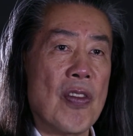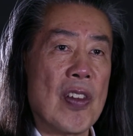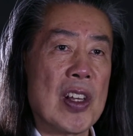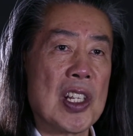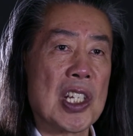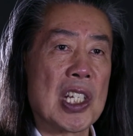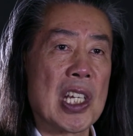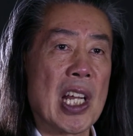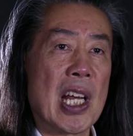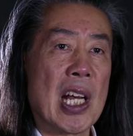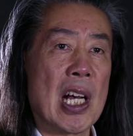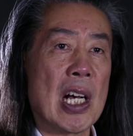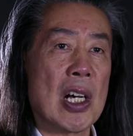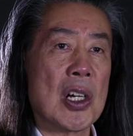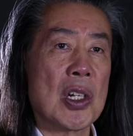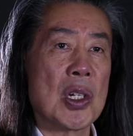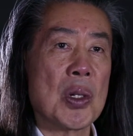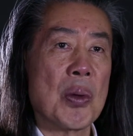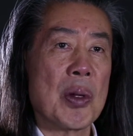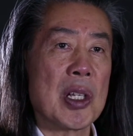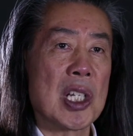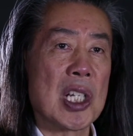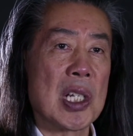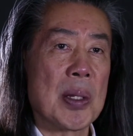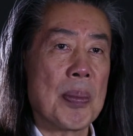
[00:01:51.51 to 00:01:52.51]
as to how
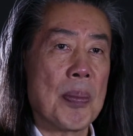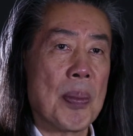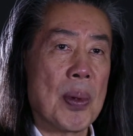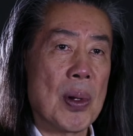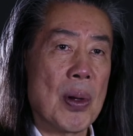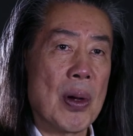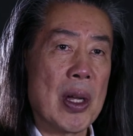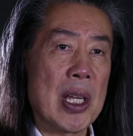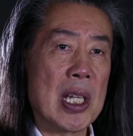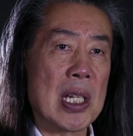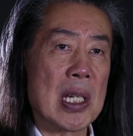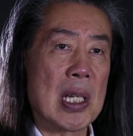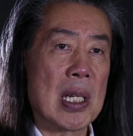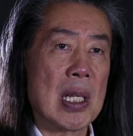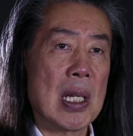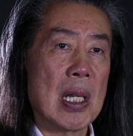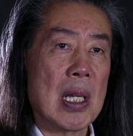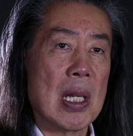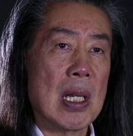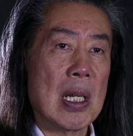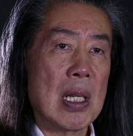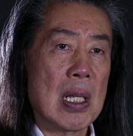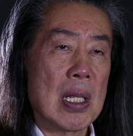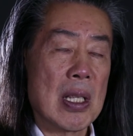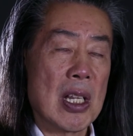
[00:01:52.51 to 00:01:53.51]
to exploit
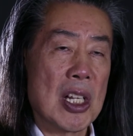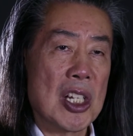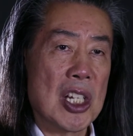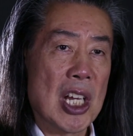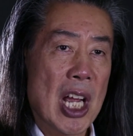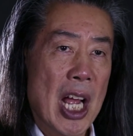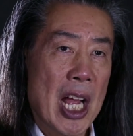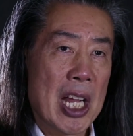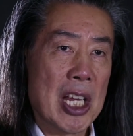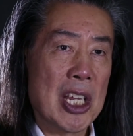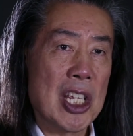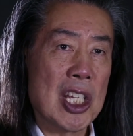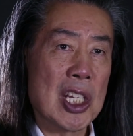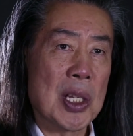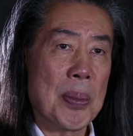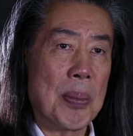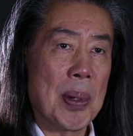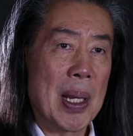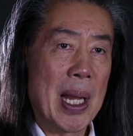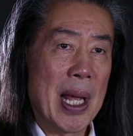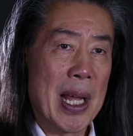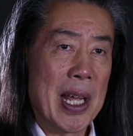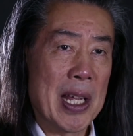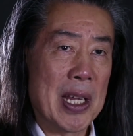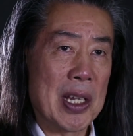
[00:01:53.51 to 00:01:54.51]
the Chinese
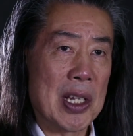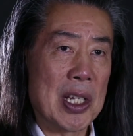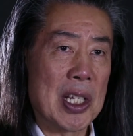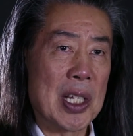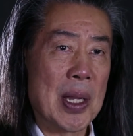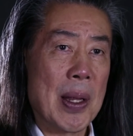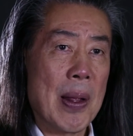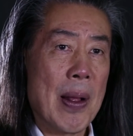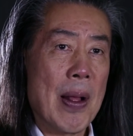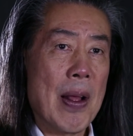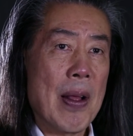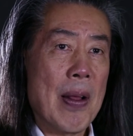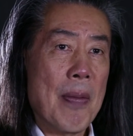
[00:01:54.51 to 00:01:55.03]
plans,